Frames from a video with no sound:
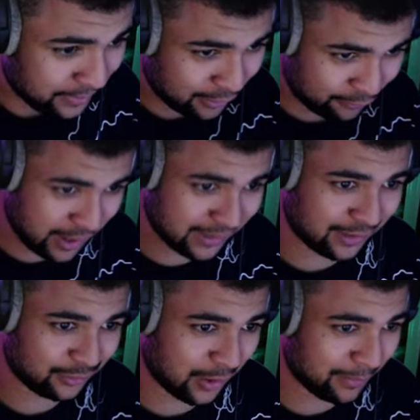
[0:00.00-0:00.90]
Right then,
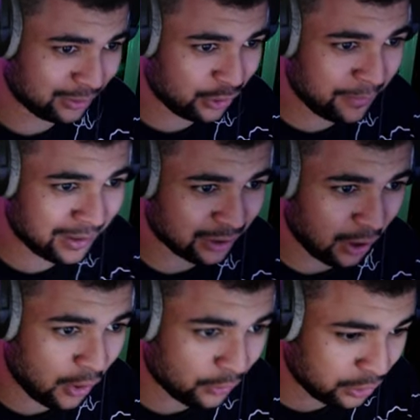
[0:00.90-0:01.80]
so I'm assuming it's a
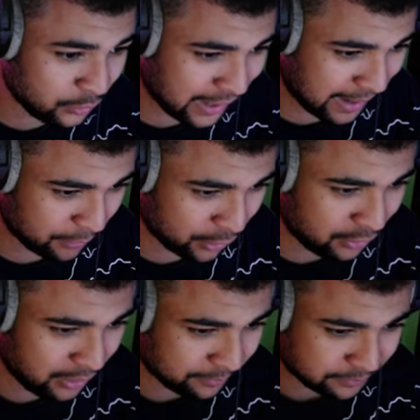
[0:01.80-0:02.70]
whole new game
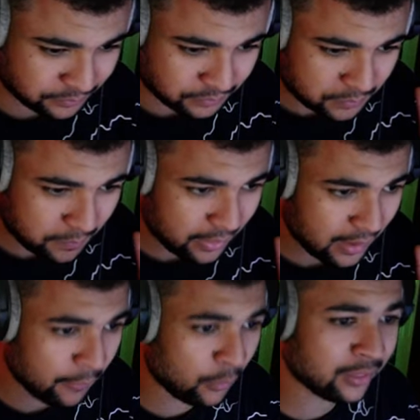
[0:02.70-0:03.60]
mode.
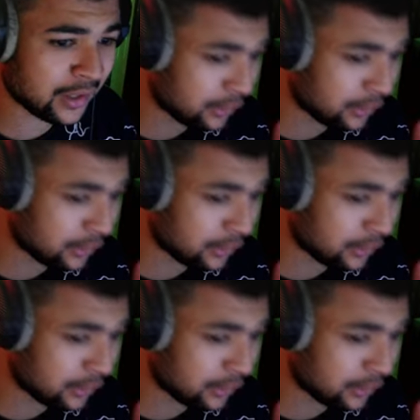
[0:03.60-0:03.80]
One thing I